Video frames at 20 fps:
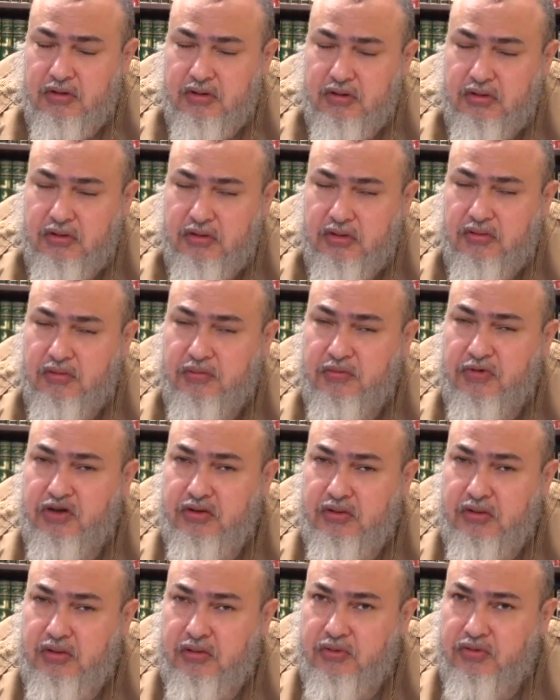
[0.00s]
The
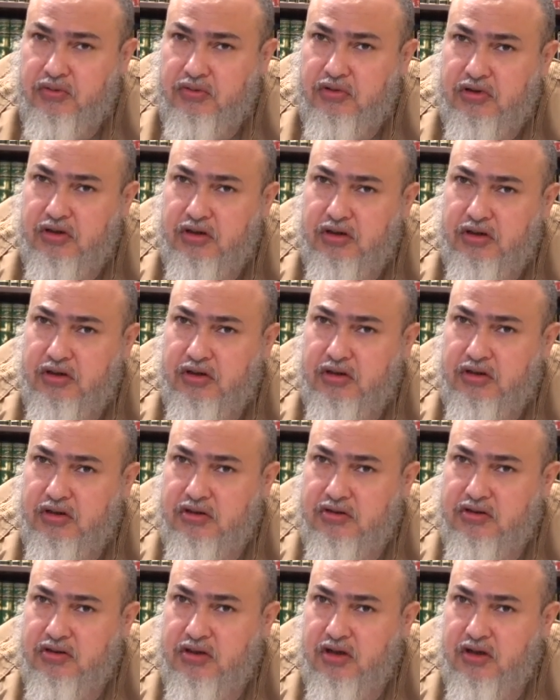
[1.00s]
remarkable thing
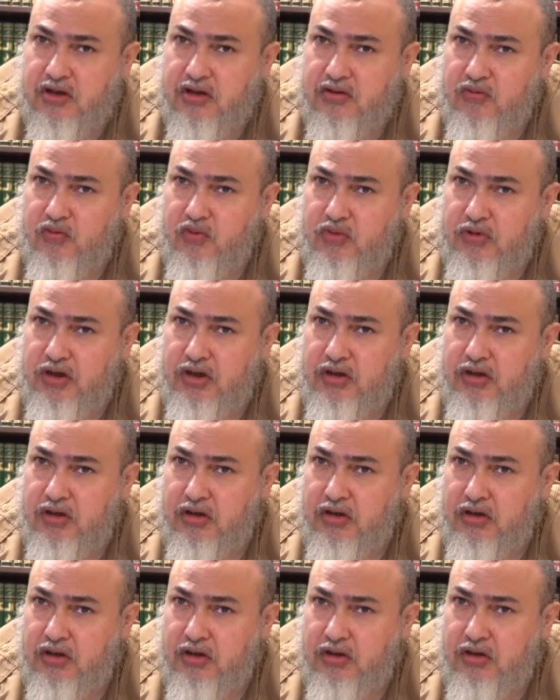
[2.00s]
is that
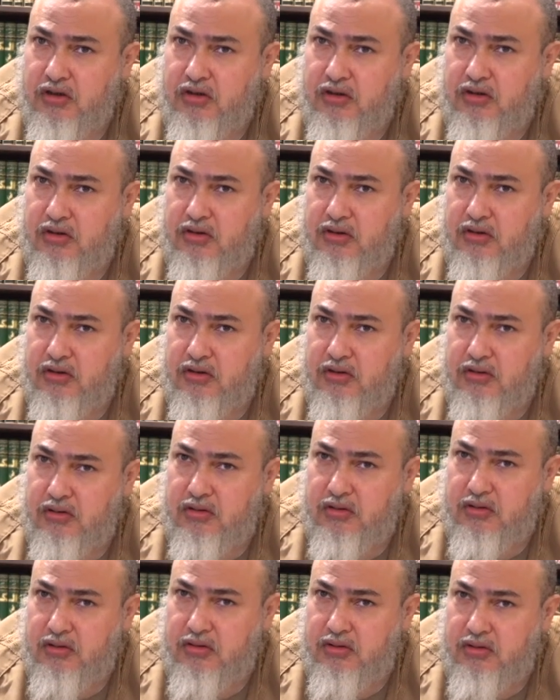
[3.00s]
we
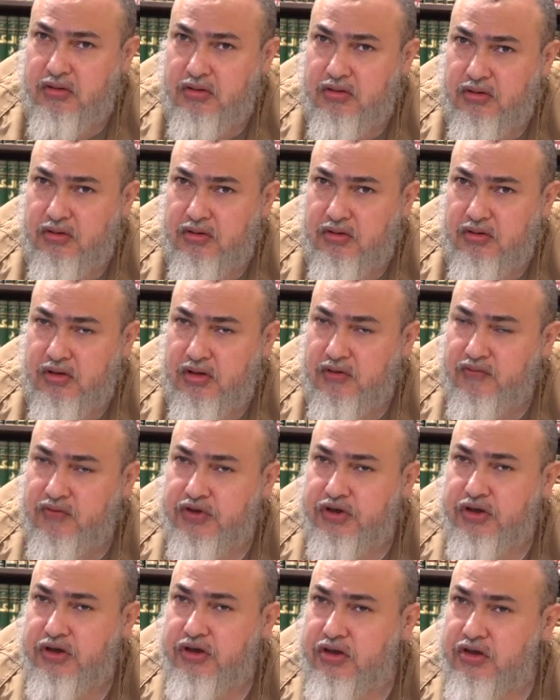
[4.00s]

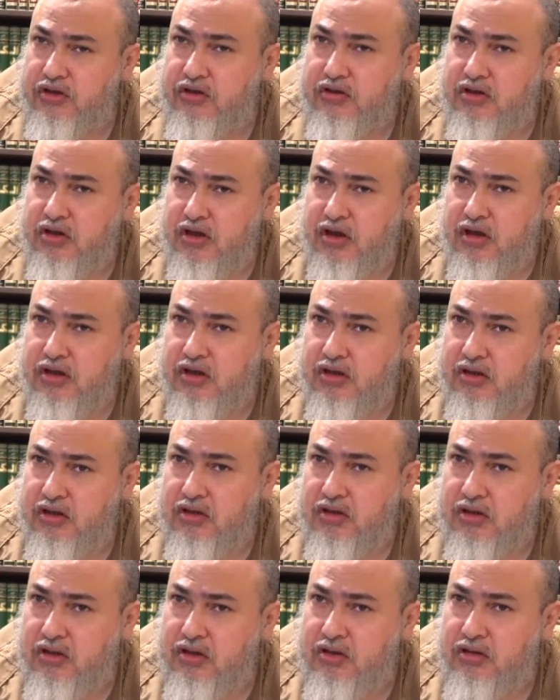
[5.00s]
never hear that
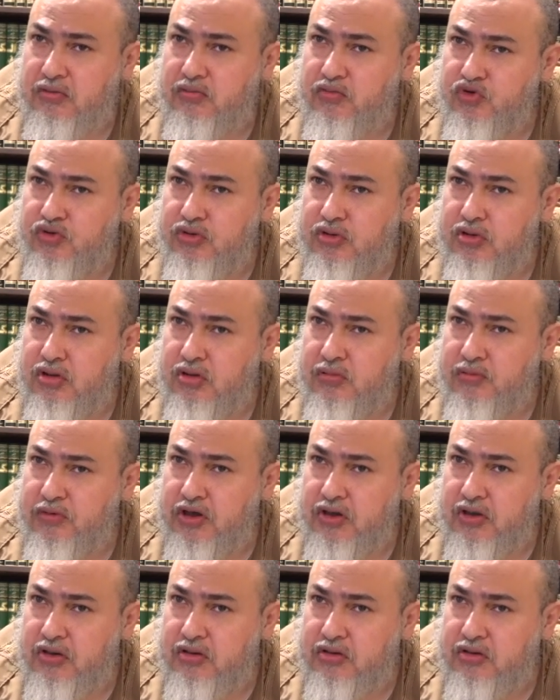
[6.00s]
anymore about